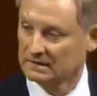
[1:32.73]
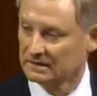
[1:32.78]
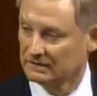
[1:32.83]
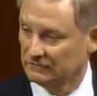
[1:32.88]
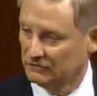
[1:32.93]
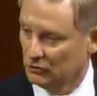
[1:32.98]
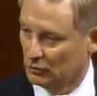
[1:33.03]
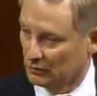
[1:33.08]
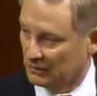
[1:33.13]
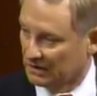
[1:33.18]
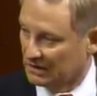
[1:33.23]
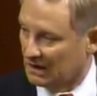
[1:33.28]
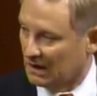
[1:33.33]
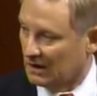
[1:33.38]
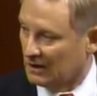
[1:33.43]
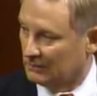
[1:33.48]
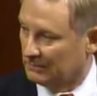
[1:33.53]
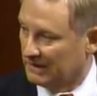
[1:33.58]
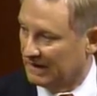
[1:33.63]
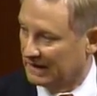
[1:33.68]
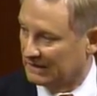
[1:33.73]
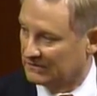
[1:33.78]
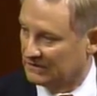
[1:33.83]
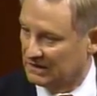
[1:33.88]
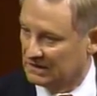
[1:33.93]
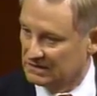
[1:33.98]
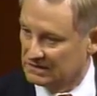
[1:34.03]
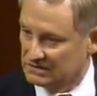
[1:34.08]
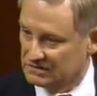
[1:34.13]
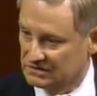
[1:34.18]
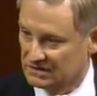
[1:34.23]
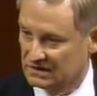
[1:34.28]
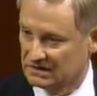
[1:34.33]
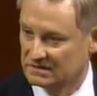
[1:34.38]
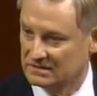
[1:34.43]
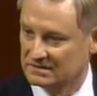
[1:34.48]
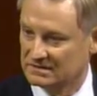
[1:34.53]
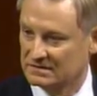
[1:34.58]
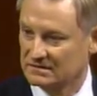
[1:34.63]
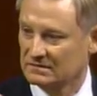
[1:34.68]
If you recall back then,
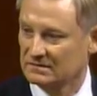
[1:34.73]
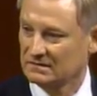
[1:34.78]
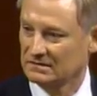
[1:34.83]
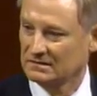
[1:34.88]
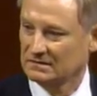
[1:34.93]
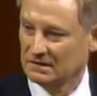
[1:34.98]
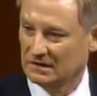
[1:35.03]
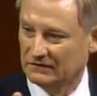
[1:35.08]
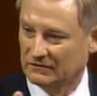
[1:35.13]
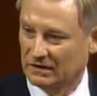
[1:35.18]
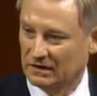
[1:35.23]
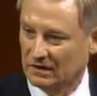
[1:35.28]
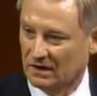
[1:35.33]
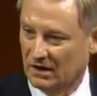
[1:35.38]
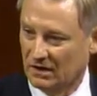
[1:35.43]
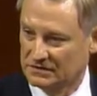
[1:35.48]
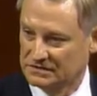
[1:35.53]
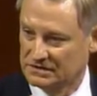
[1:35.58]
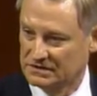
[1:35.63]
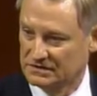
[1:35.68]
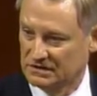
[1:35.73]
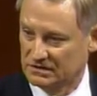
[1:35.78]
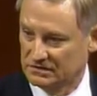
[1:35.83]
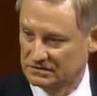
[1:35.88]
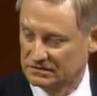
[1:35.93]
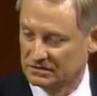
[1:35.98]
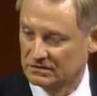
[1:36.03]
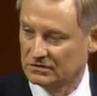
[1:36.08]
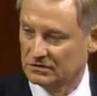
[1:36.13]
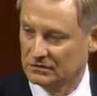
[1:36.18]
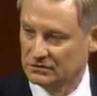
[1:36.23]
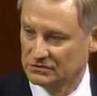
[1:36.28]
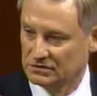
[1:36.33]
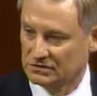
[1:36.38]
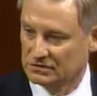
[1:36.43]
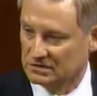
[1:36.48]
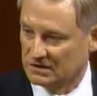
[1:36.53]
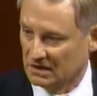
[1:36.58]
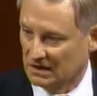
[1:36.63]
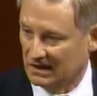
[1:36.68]
six of our largest
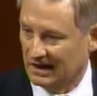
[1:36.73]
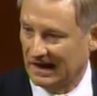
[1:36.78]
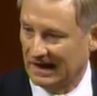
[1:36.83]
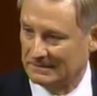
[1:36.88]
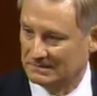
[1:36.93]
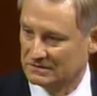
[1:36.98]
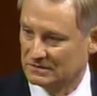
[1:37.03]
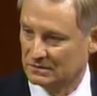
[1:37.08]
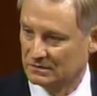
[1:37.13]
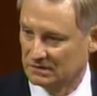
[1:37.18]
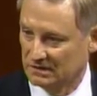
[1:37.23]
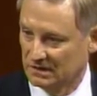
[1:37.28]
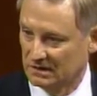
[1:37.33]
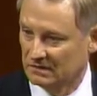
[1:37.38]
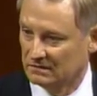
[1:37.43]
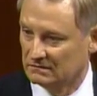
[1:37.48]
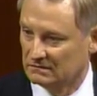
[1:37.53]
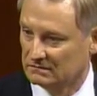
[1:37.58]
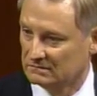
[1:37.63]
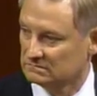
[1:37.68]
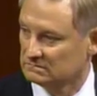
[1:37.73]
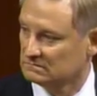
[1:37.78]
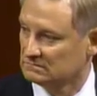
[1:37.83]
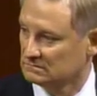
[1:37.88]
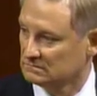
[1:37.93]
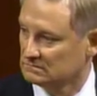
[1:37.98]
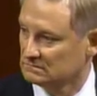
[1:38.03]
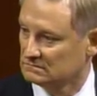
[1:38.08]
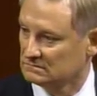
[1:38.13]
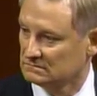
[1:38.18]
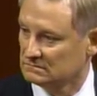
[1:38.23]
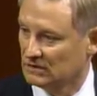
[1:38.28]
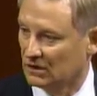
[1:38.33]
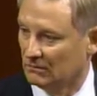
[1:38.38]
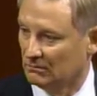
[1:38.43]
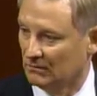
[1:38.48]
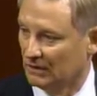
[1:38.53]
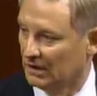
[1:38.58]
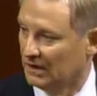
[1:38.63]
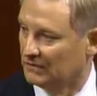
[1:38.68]
institutions collapsed within a
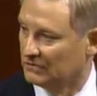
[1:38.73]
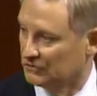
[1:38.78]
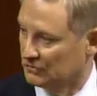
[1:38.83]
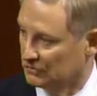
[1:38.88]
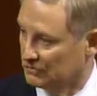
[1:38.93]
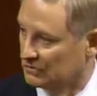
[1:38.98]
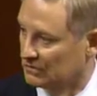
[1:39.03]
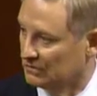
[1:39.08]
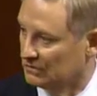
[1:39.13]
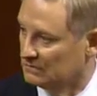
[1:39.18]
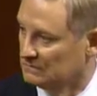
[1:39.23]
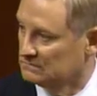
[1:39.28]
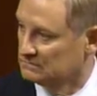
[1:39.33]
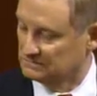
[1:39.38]
month or two.